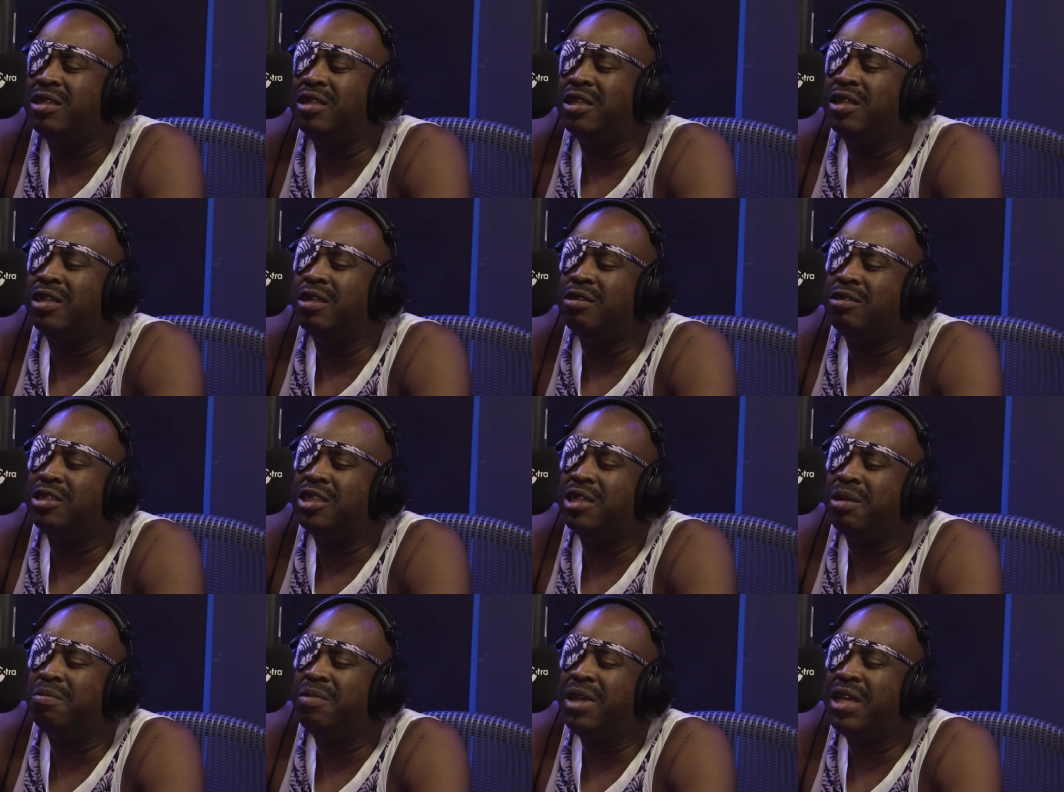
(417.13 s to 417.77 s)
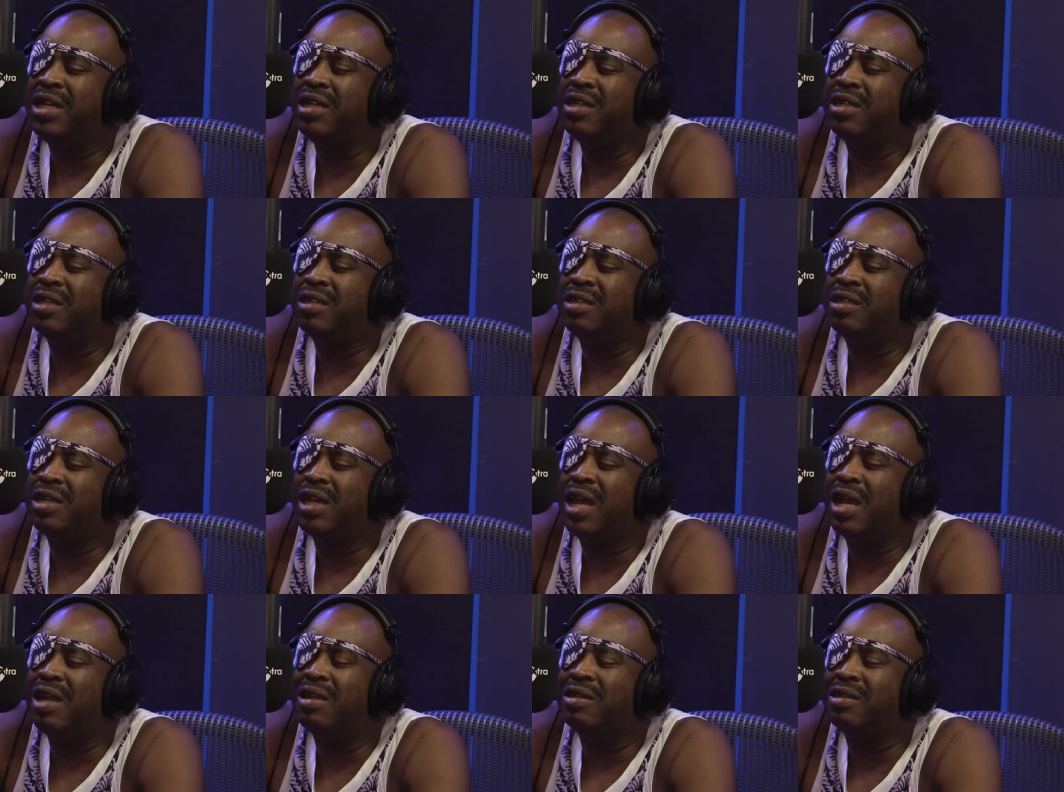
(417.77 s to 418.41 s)
you know,
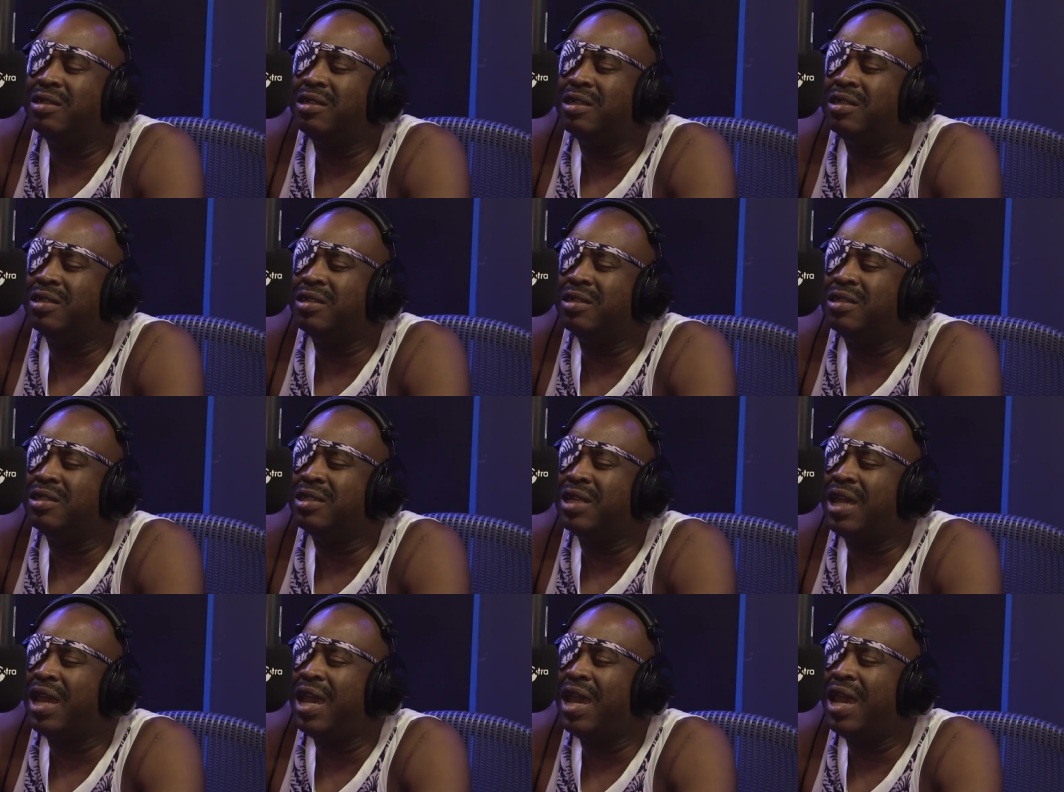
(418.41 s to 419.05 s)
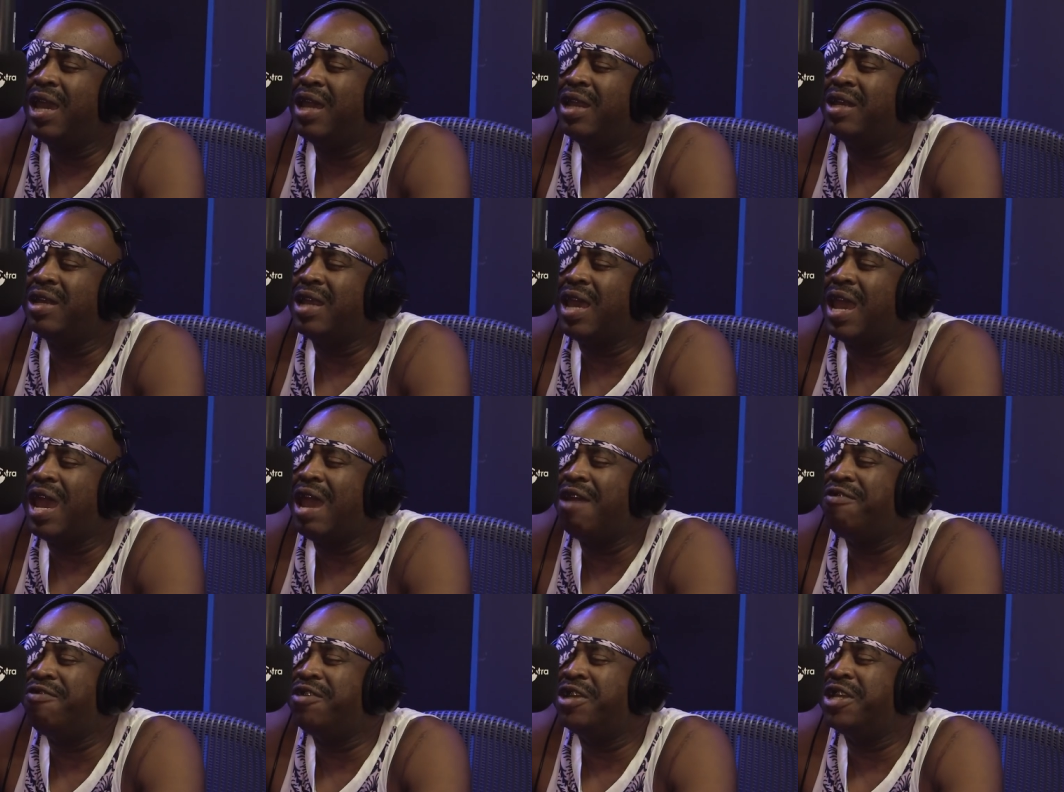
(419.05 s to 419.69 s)
Jamaican elders, I see
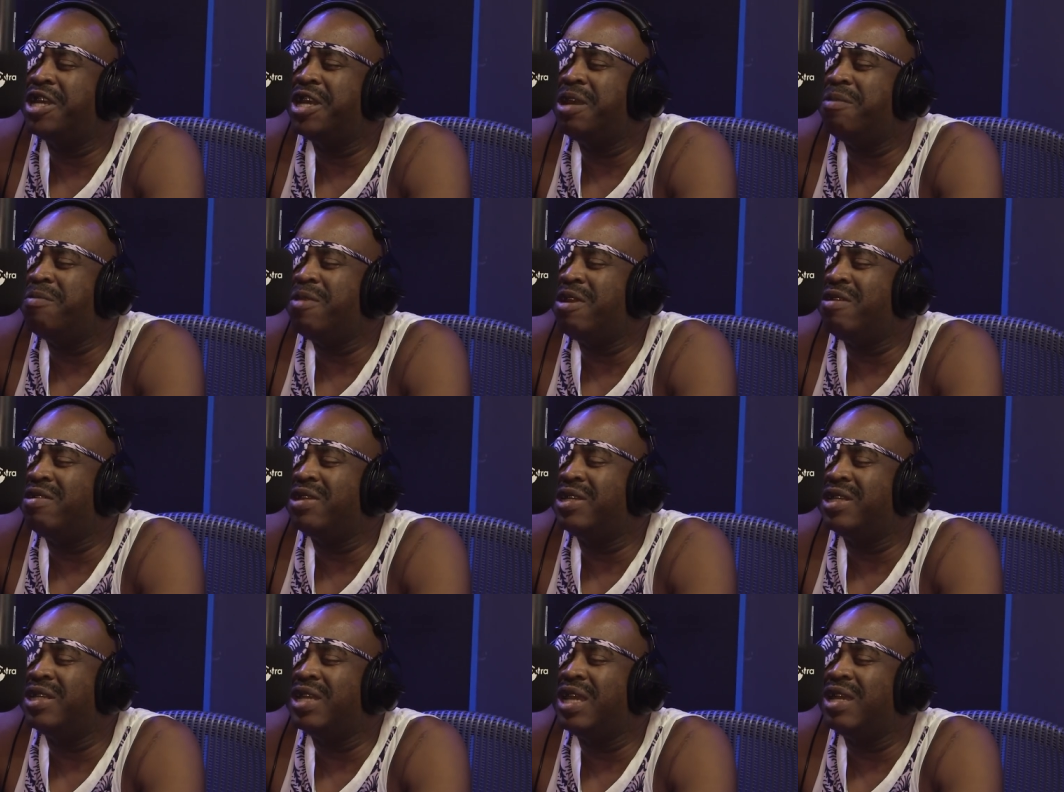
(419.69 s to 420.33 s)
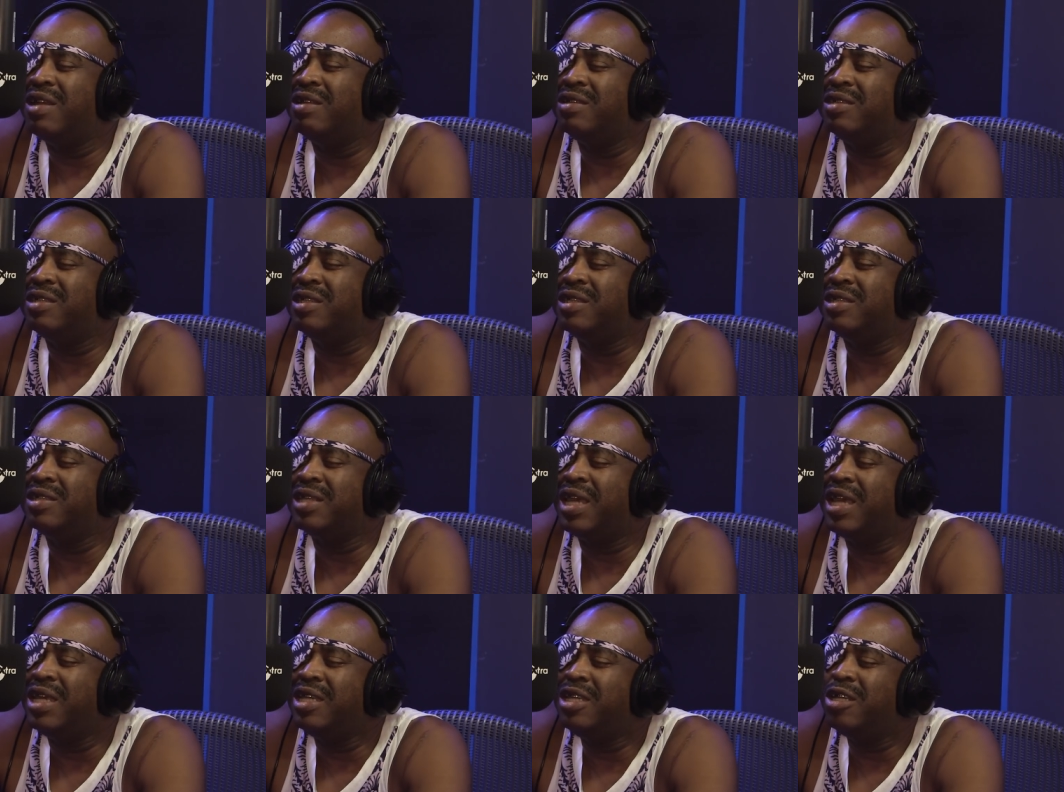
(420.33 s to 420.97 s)
that African American
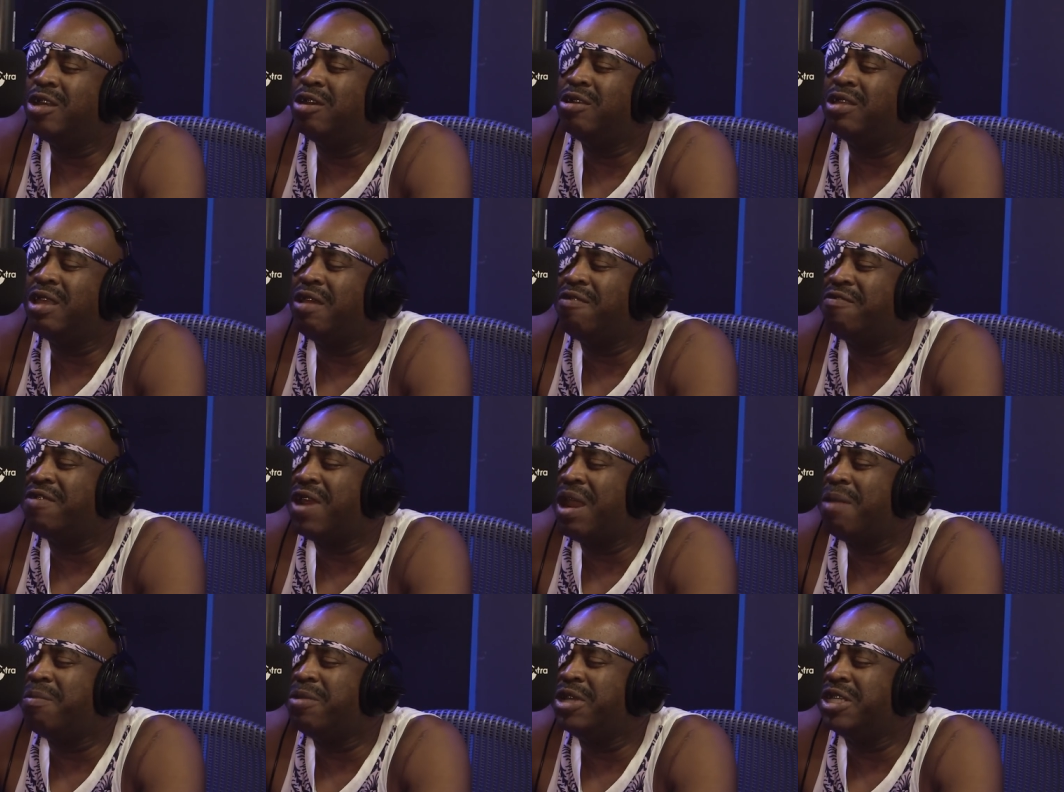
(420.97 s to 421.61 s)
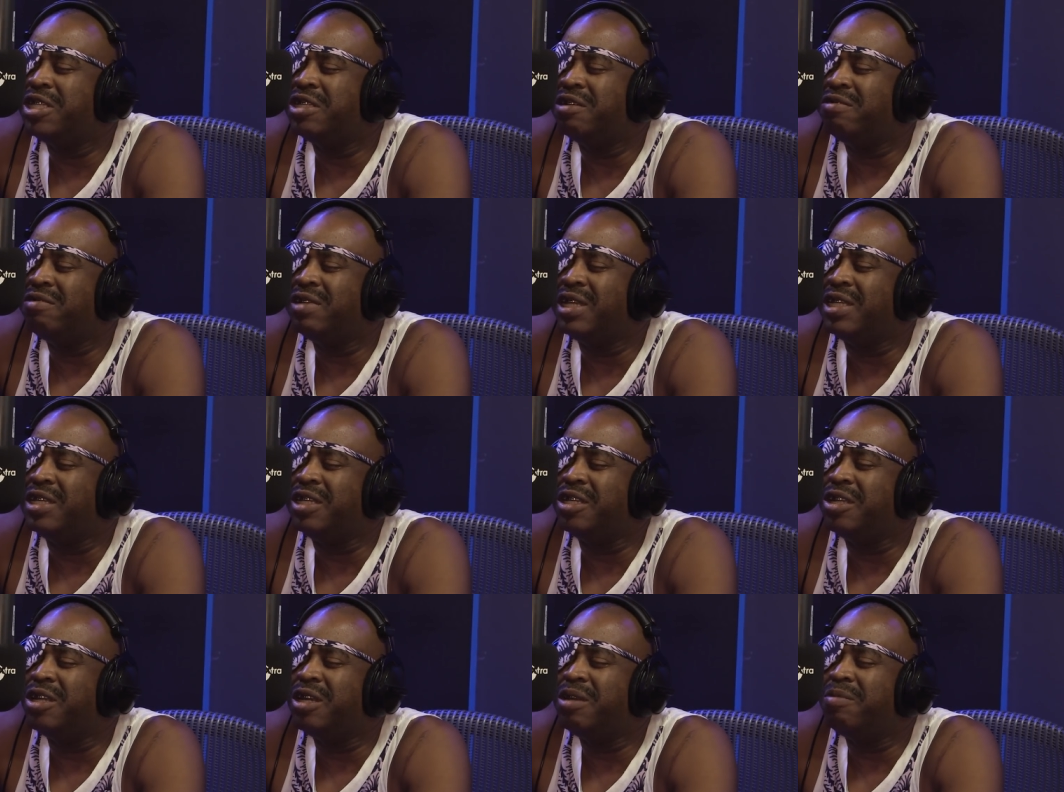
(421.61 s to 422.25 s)
elders, and you know the environment you're
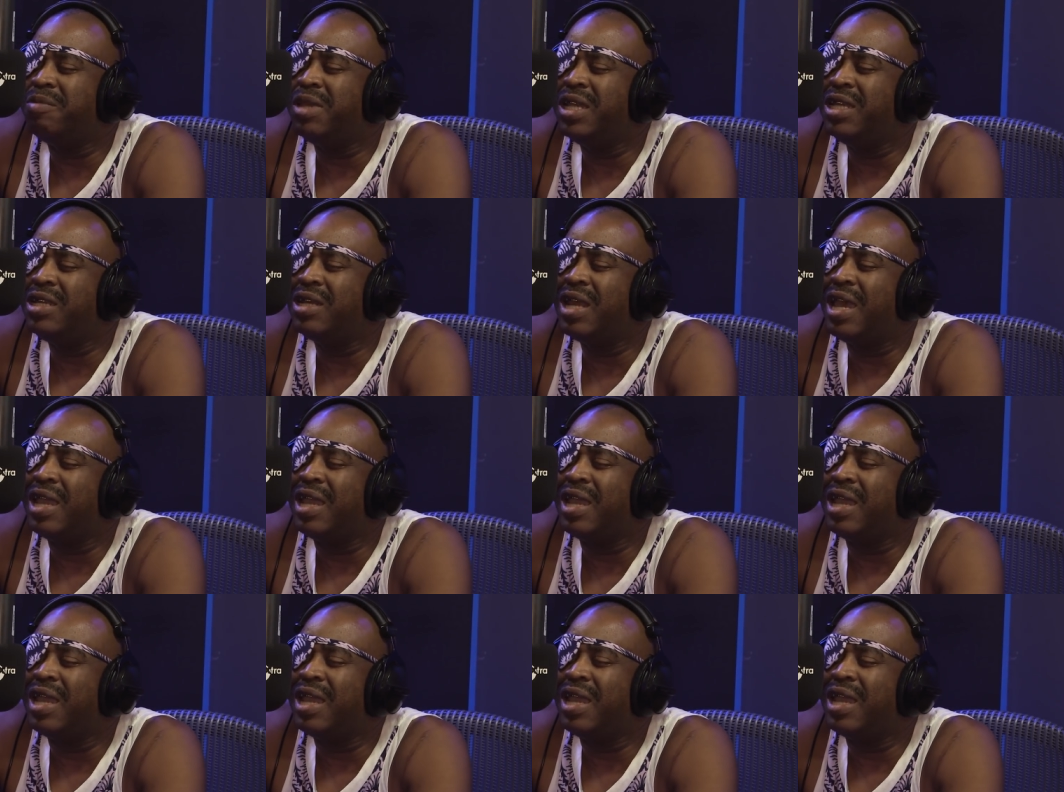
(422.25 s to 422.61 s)
in. You know what I mean?